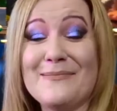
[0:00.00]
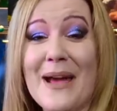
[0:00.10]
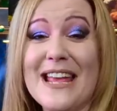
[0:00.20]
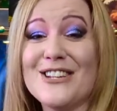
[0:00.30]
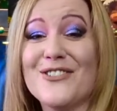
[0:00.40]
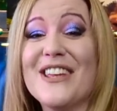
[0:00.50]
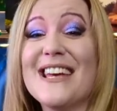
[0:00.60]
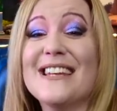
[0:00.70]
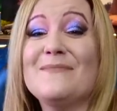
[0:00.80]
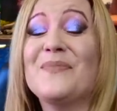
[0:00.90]

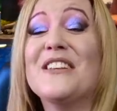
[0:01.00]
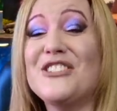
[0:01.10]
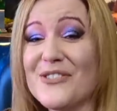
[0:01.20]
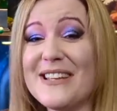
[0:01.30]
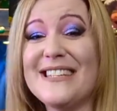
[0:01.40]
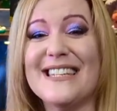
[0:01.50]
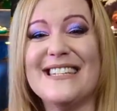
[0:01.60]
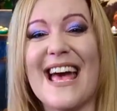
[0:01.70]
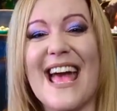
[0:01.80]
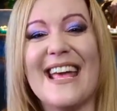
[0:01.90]
Patreon, join
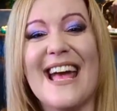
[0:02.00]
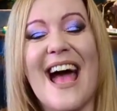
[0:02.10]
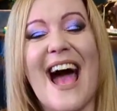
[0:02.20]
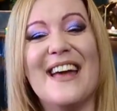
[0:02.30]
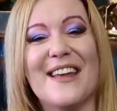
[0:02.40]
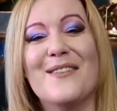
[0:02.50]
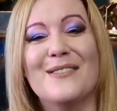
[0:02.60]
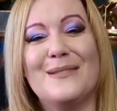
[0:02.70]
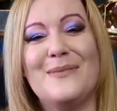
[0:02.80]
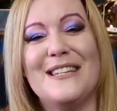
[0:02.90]
today, and I
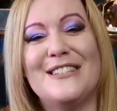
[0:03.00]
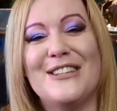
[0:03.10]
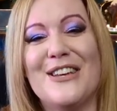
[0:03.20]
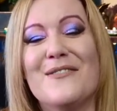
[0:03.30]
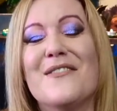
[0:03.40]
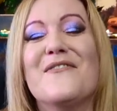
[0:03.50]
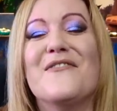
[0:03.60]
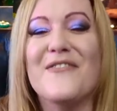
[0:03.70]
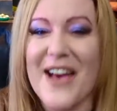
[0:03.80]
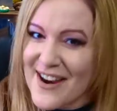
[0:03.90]
will speak to you
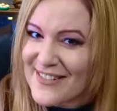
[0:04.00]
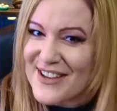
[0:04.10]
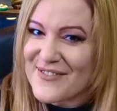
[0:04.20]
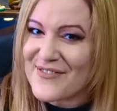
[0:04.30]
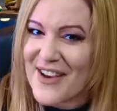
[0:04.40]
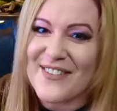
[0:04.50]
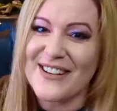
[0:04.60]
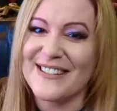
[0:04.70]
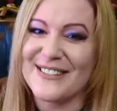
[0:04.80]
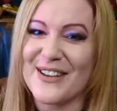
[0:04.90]
very,
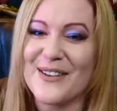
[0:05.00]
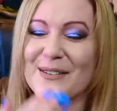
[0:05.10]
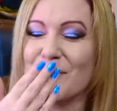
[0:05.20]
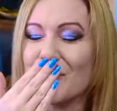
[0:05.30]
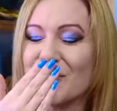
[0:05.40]
very soon.